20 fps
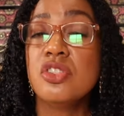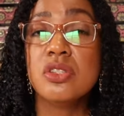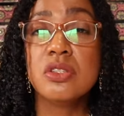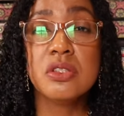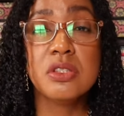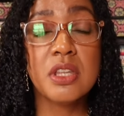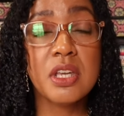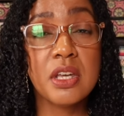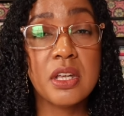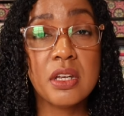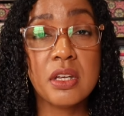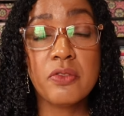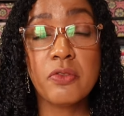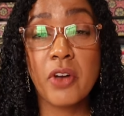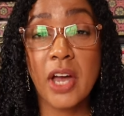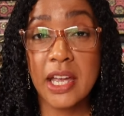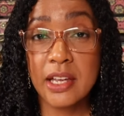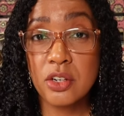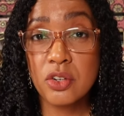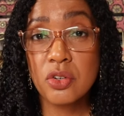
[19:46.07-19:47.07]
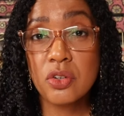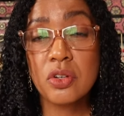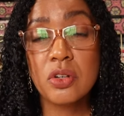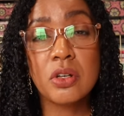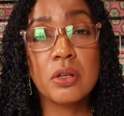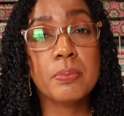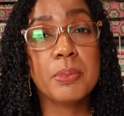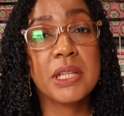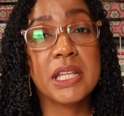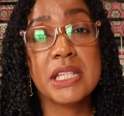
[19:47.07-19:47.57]
Then
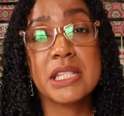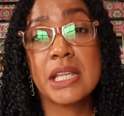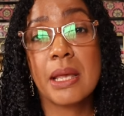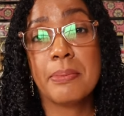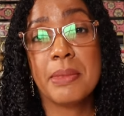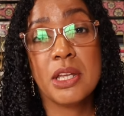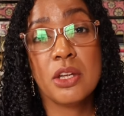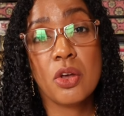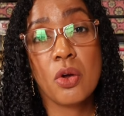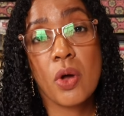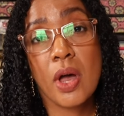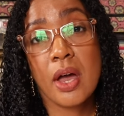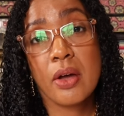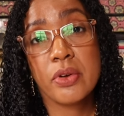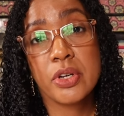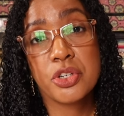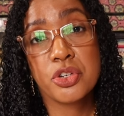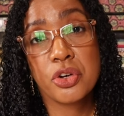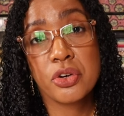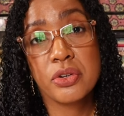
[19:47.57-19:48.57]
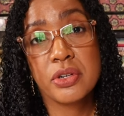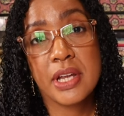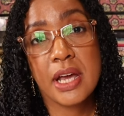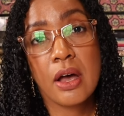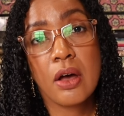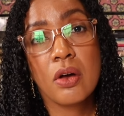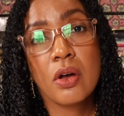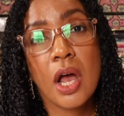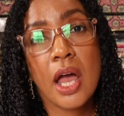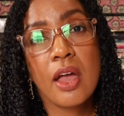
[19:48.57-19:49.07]
vinyl, please let me know how it turned
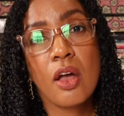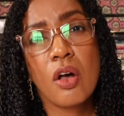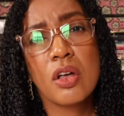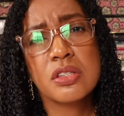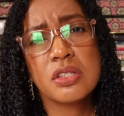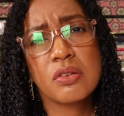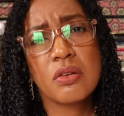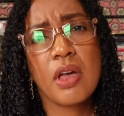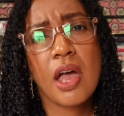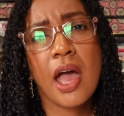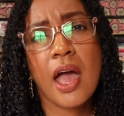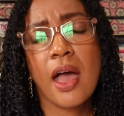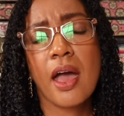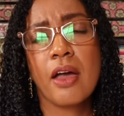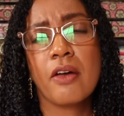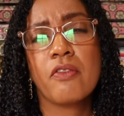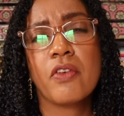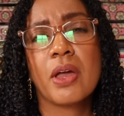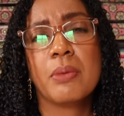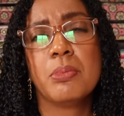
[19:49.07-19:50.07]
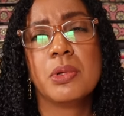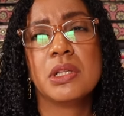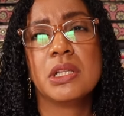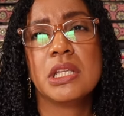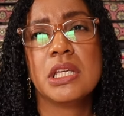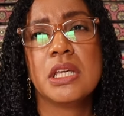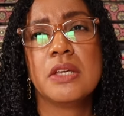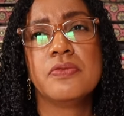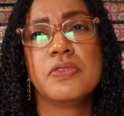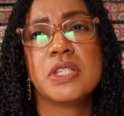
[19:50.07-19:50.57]
out. I also have, I
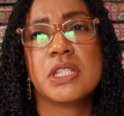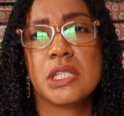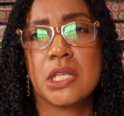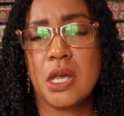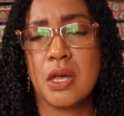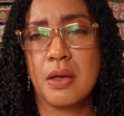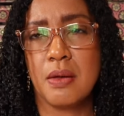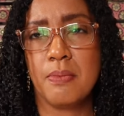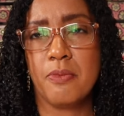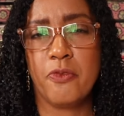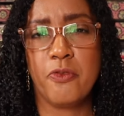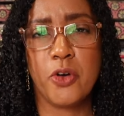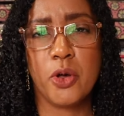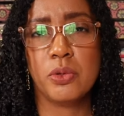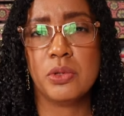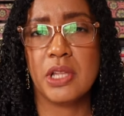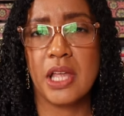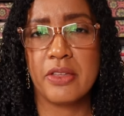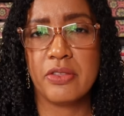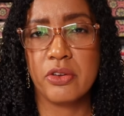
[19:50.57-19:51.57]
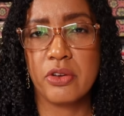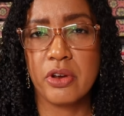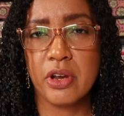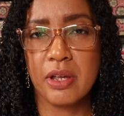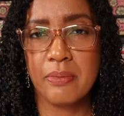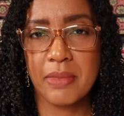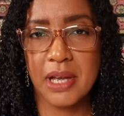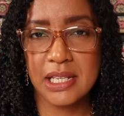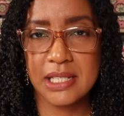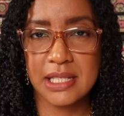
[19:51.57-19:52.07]
believe, some faux leather
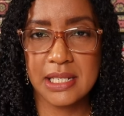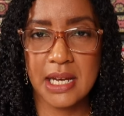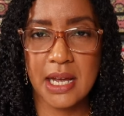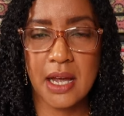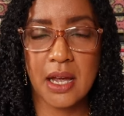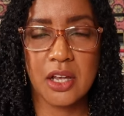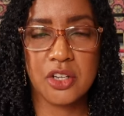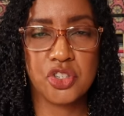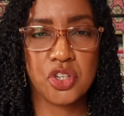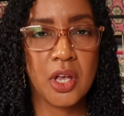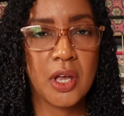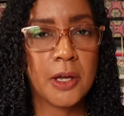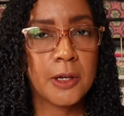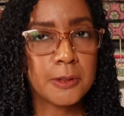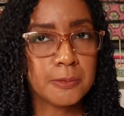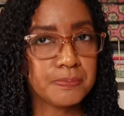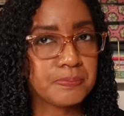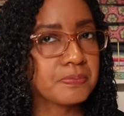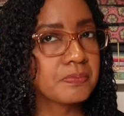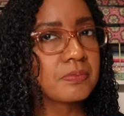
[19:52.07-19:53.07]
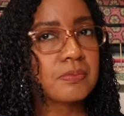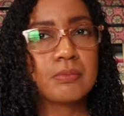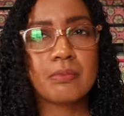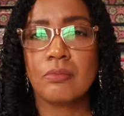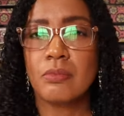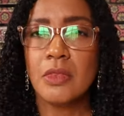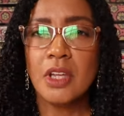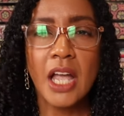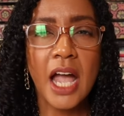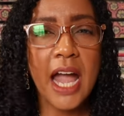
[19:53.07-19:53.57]
in my stash.
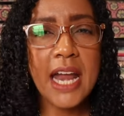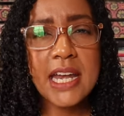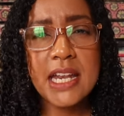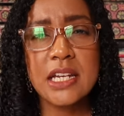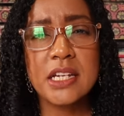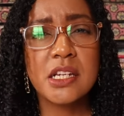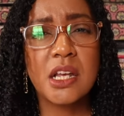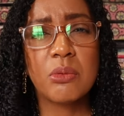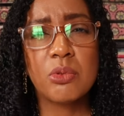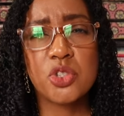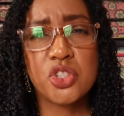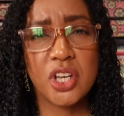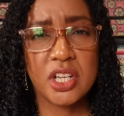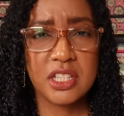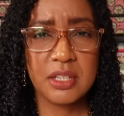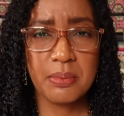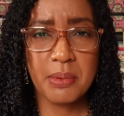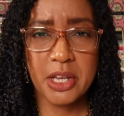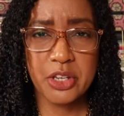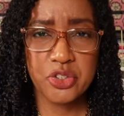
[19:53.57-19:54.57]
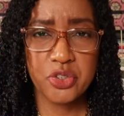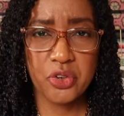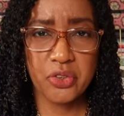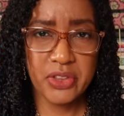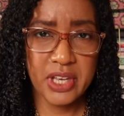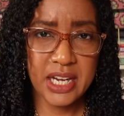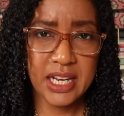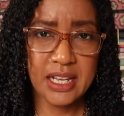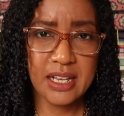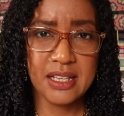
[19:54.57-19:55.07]
I need to double check to make sure
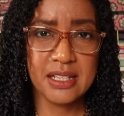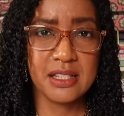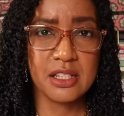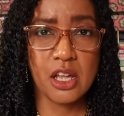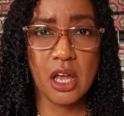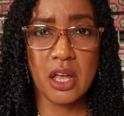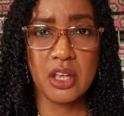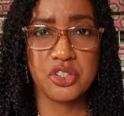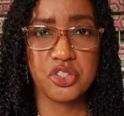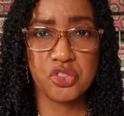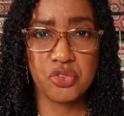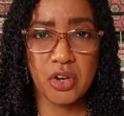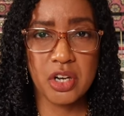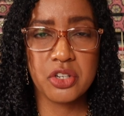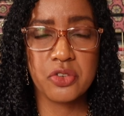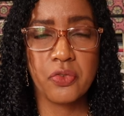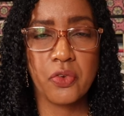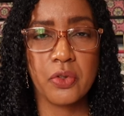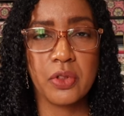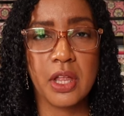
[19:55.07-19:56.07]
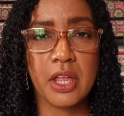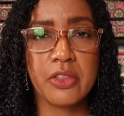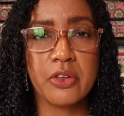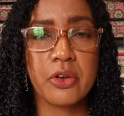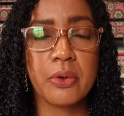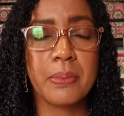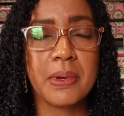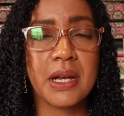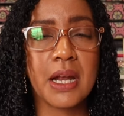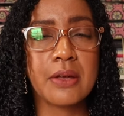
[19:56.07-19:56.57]
that it is not a stretch faux
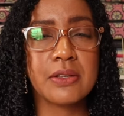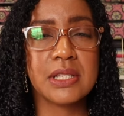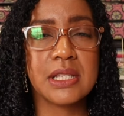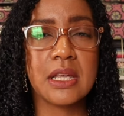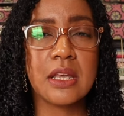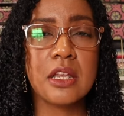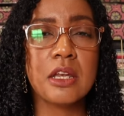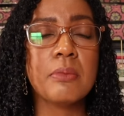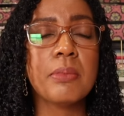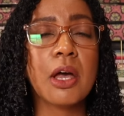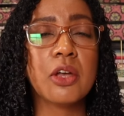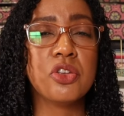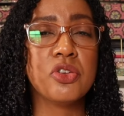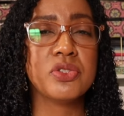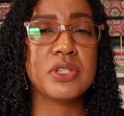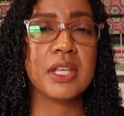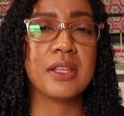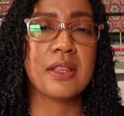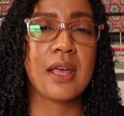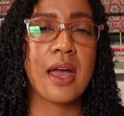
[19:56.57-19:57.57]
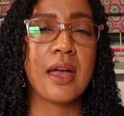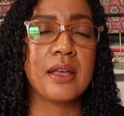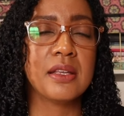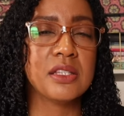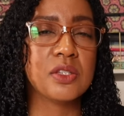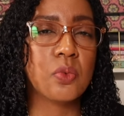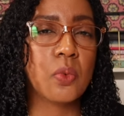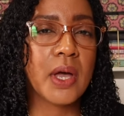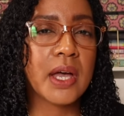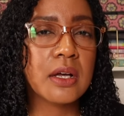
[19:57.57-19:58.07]
leather, but I was thinking about using that
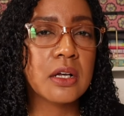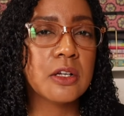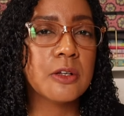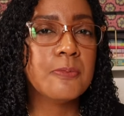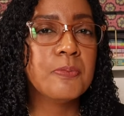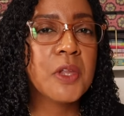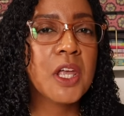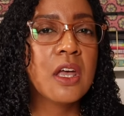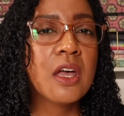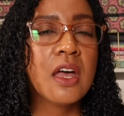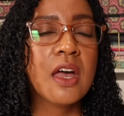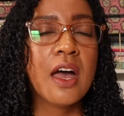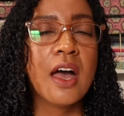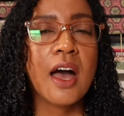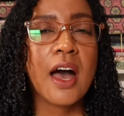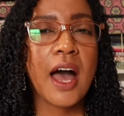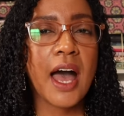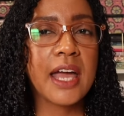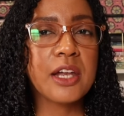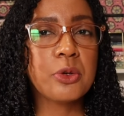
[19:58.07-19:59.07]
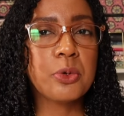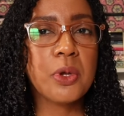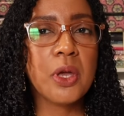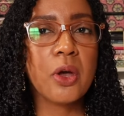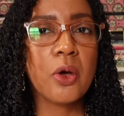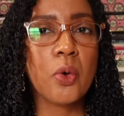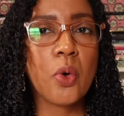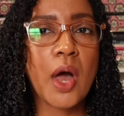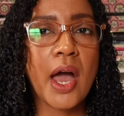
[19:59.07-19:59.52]
as well. I don't know.